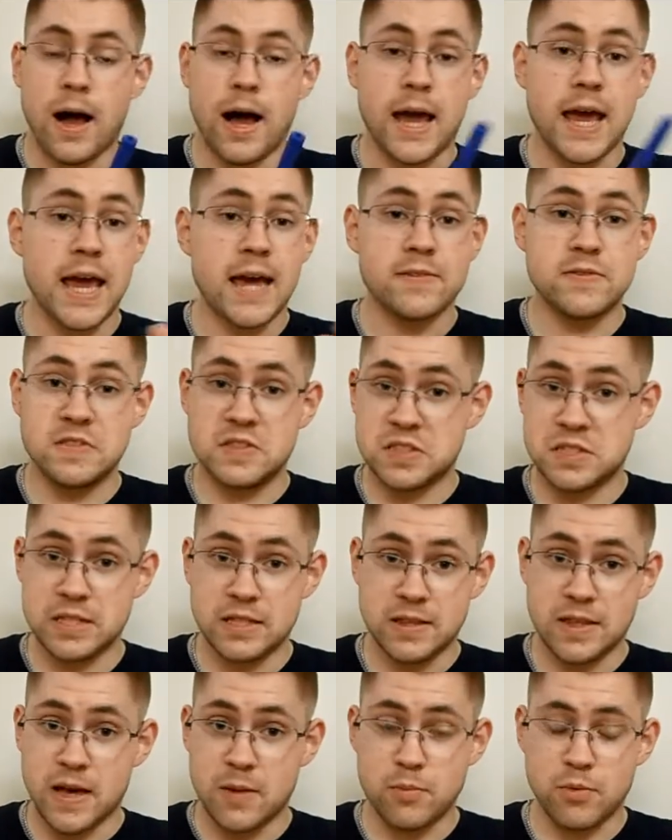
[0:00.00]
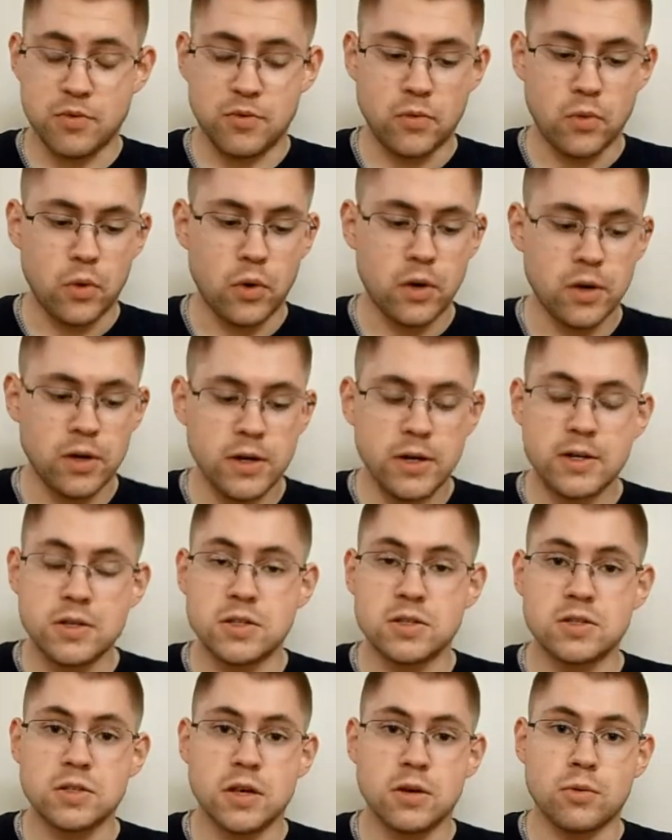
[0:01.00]
I haven't seen that before.
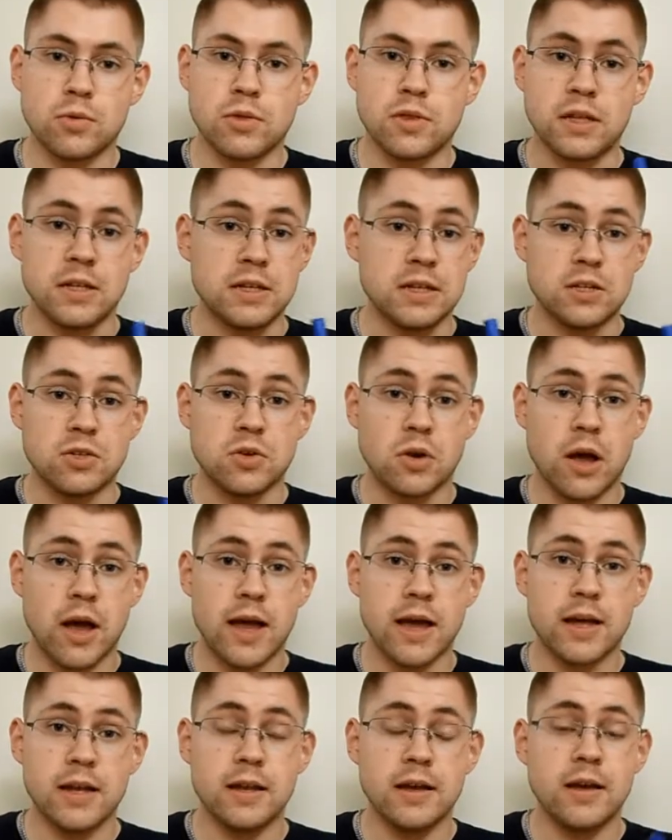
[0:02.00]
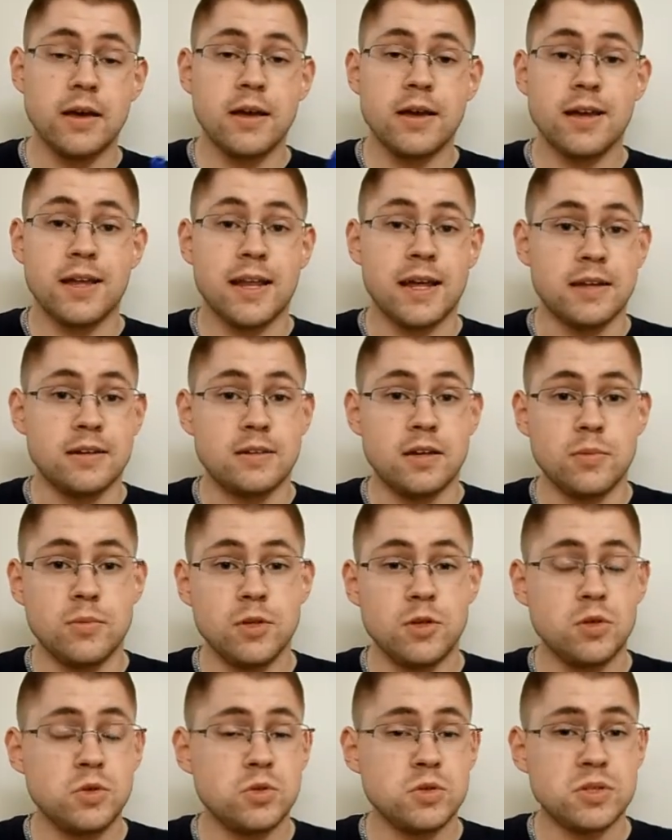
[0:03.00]
Just like with the Elite Triad, it had
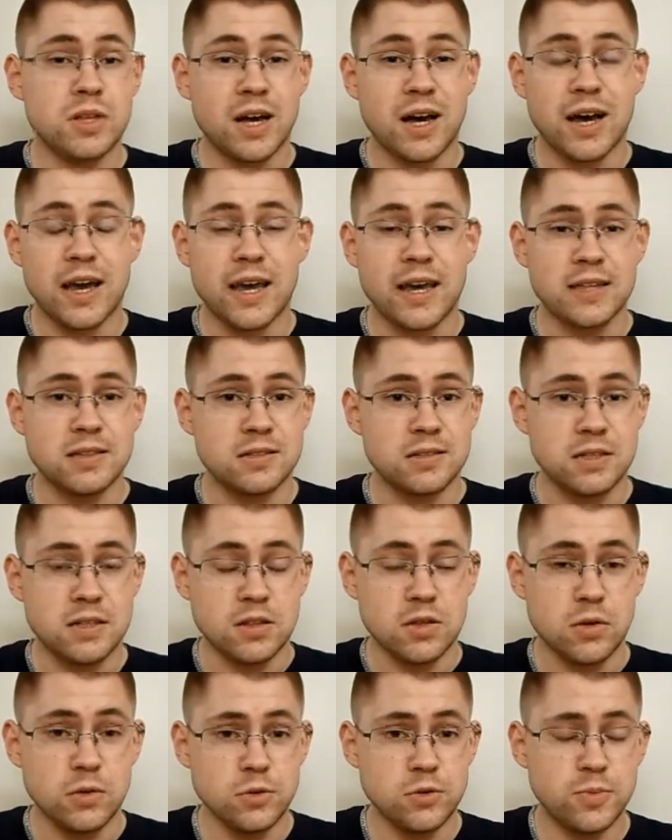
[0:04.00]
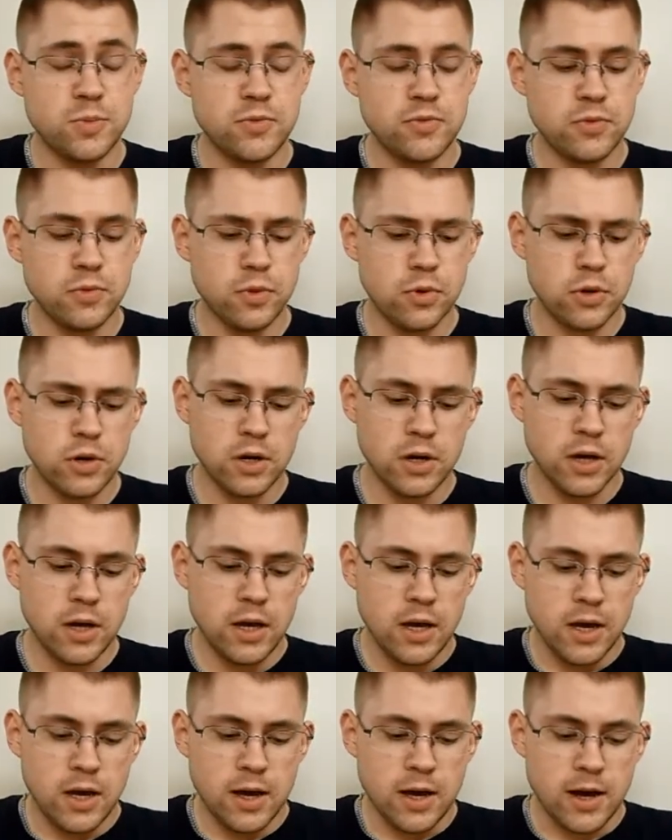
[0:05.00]
W's. I hadn't seen those before.
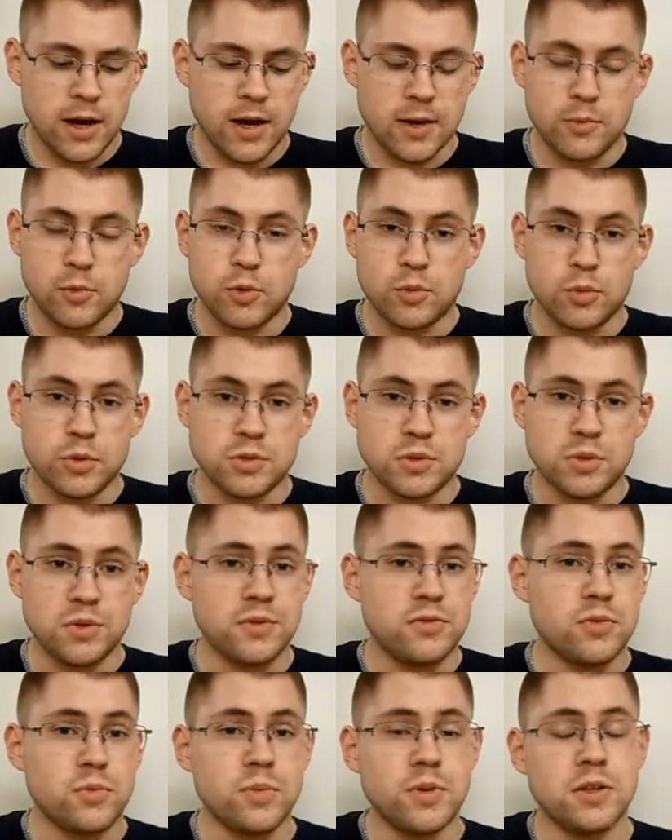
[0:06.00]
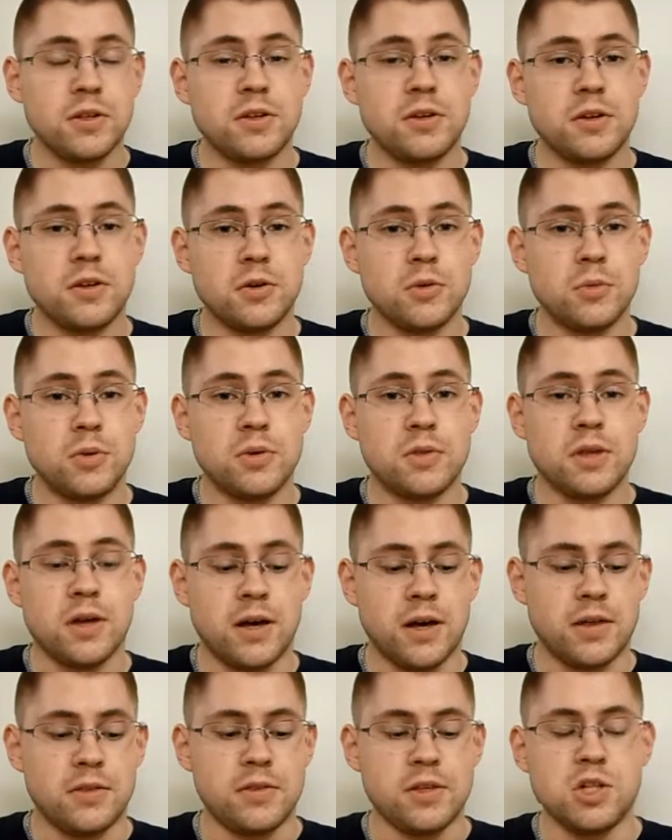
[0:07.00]
I was only familiar with
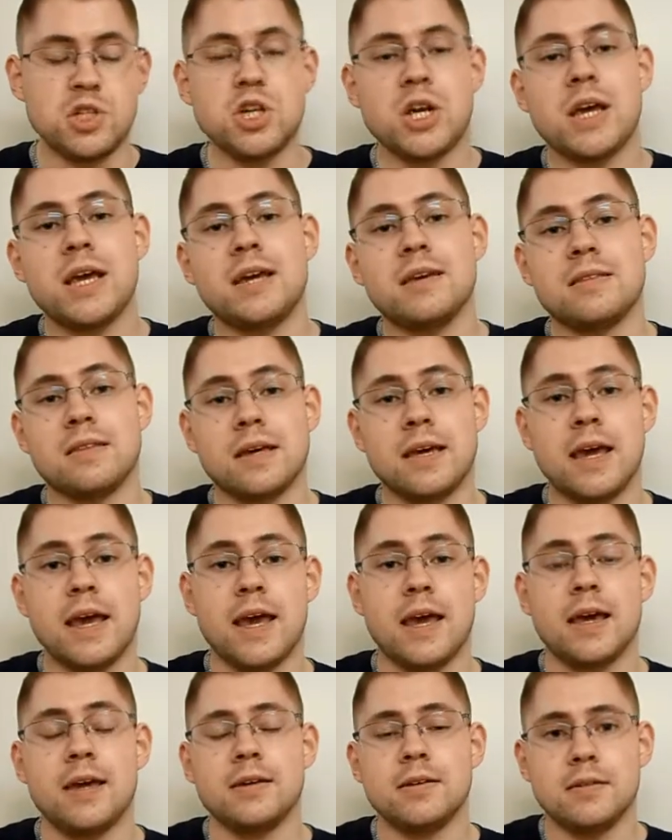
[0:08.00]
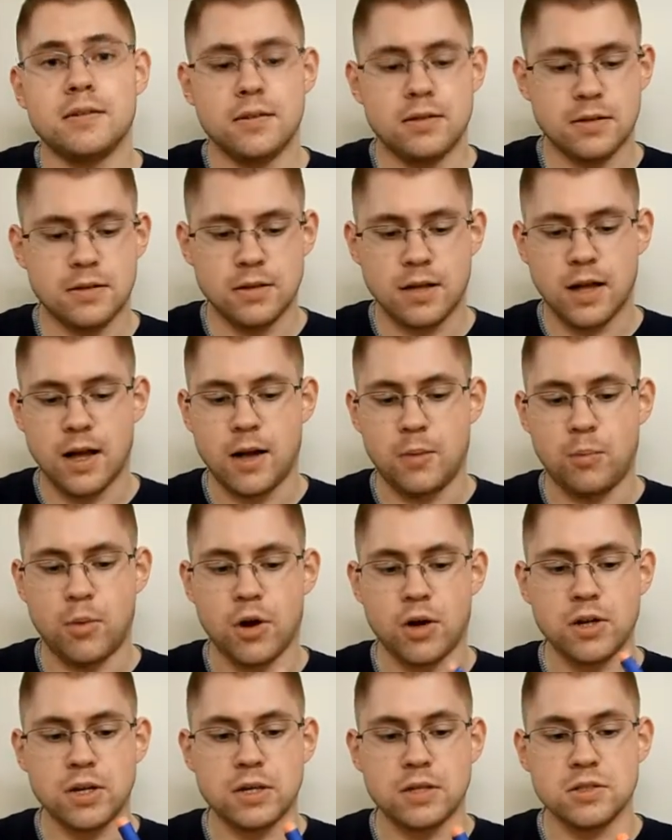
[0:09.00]
the J and the K
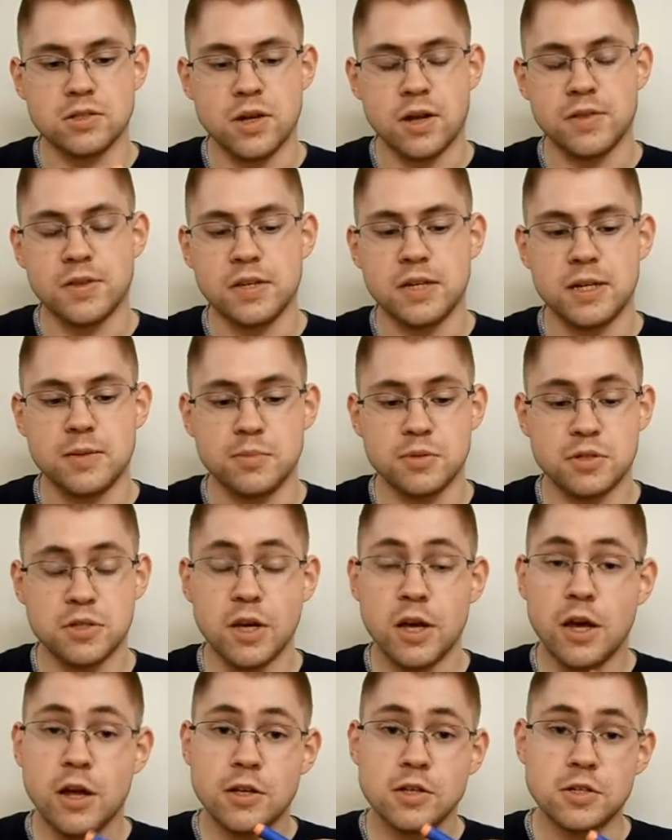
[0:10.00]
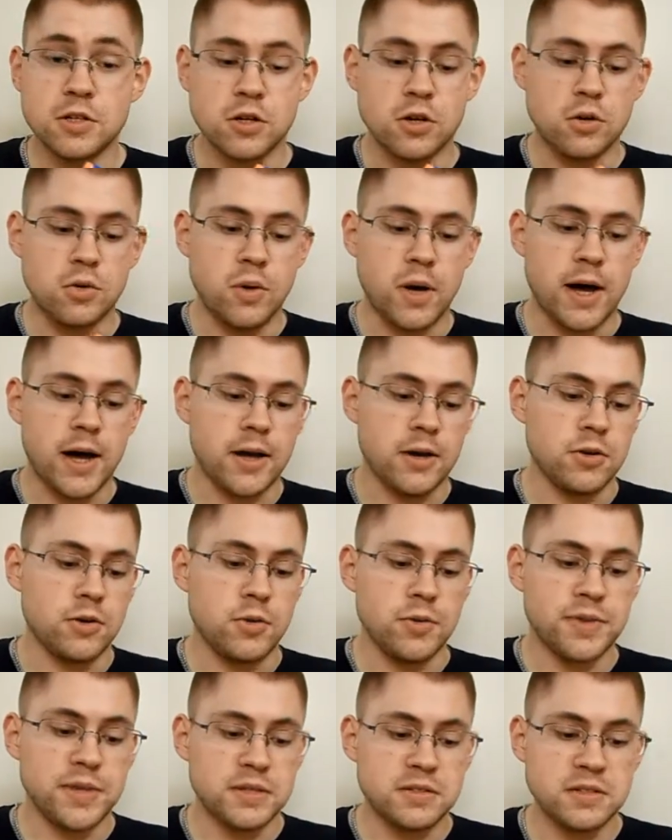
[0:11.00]
markings on the tips. So I don't
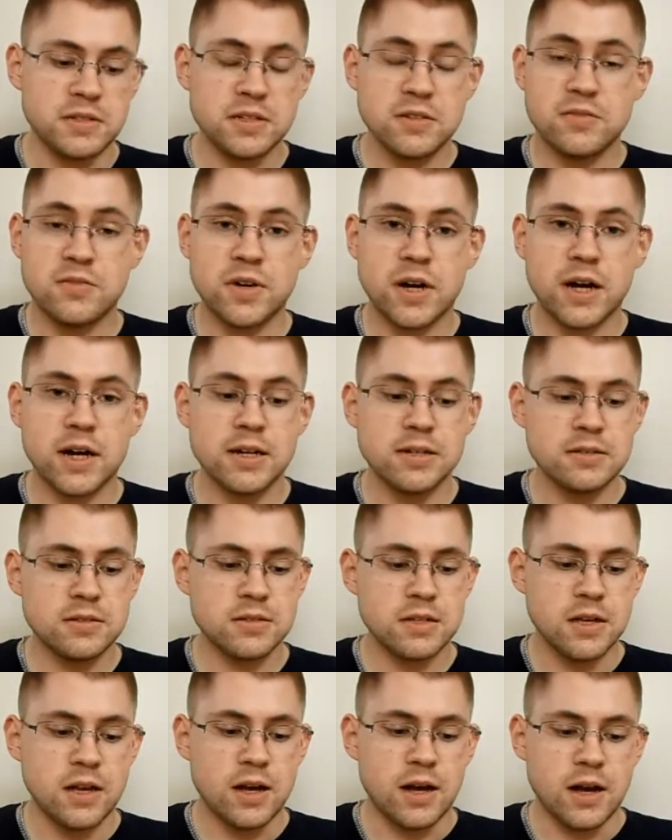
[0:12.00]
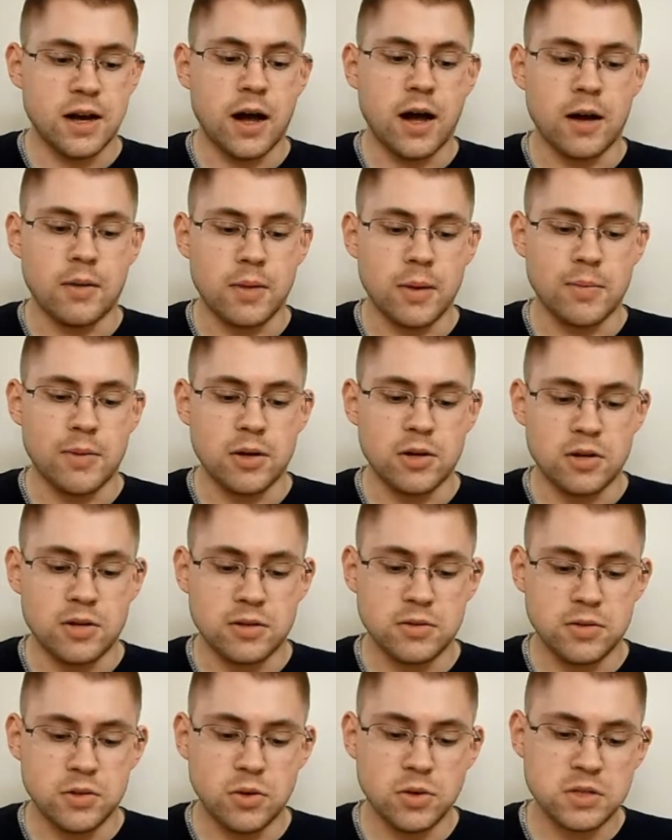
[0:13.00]
know what that signifies. I'm not
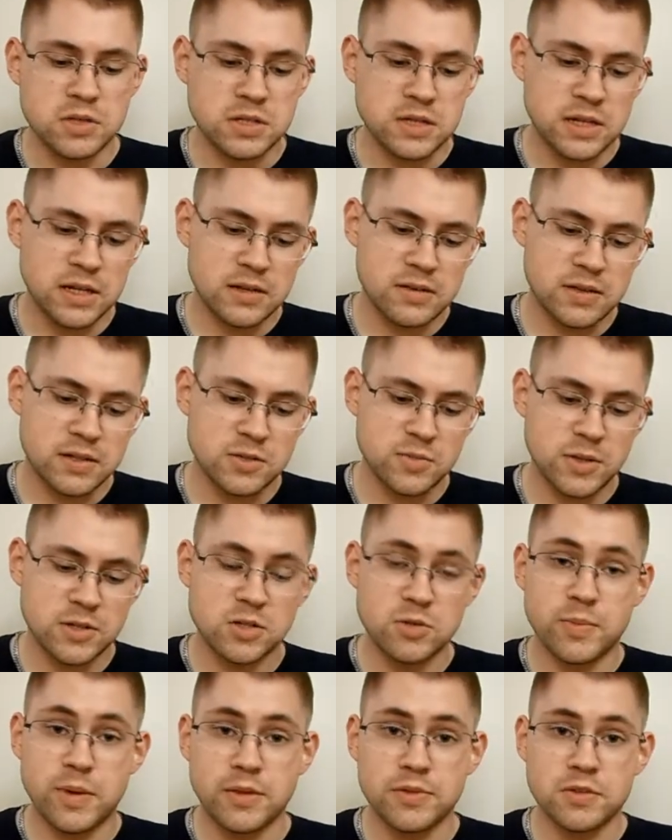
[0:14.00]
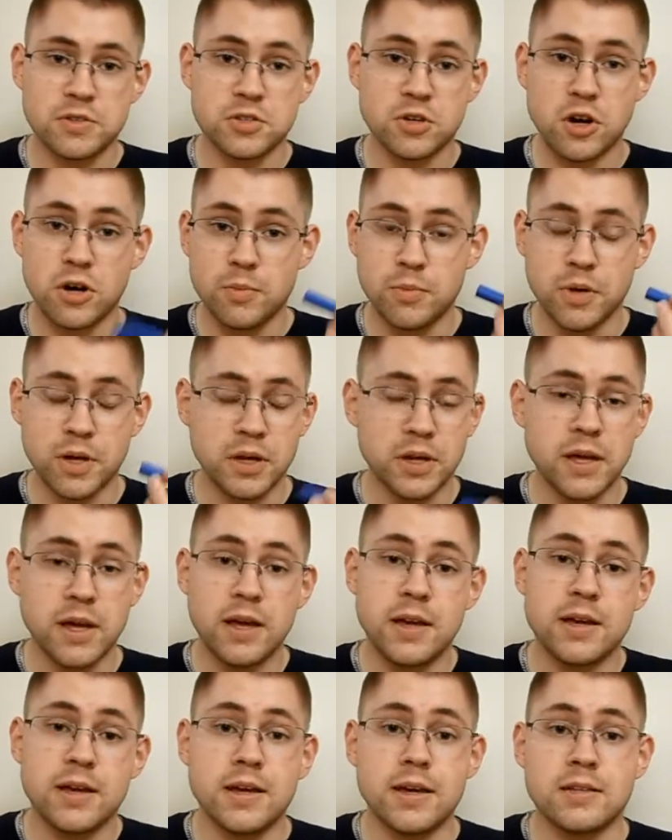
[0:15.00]
noticing anything special about this dart, but
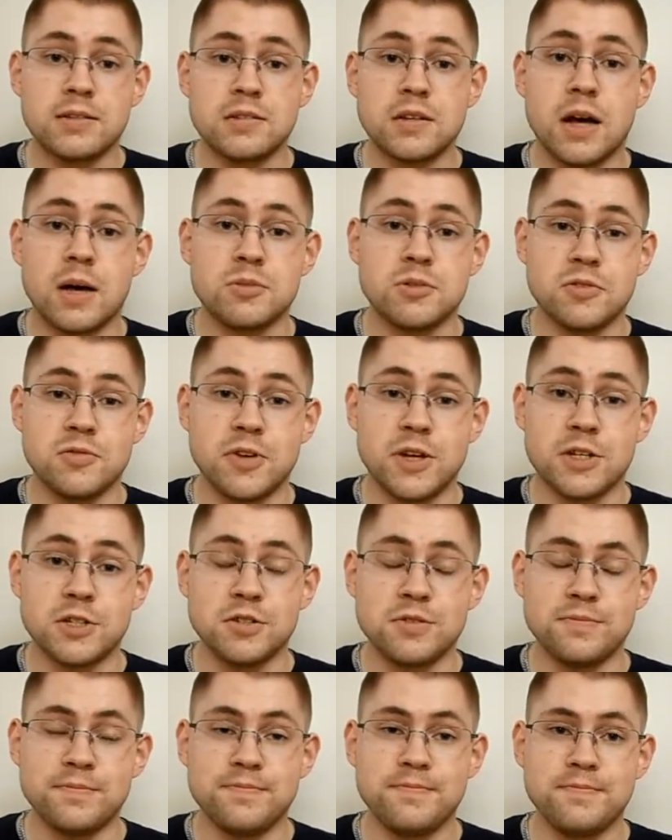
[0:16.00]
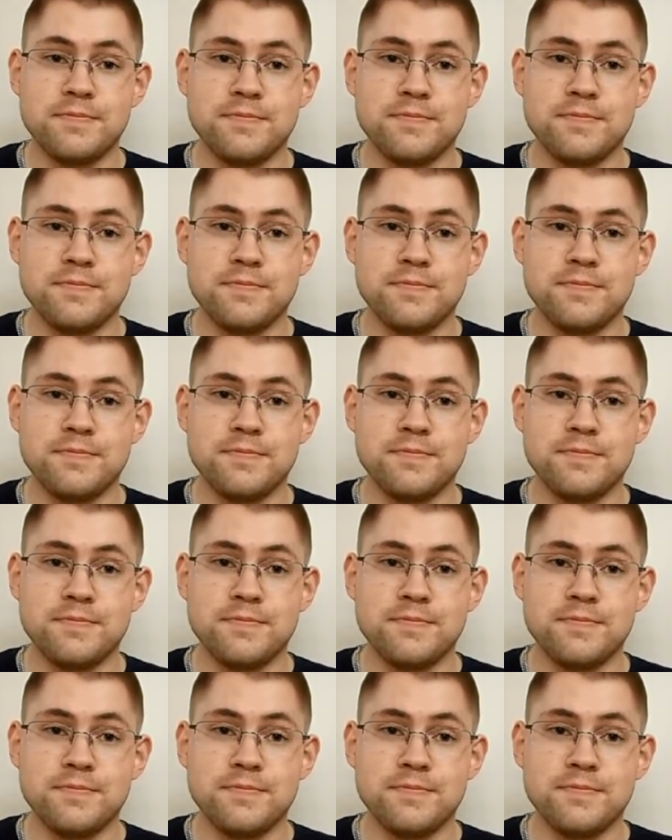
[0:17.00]
it's an observation.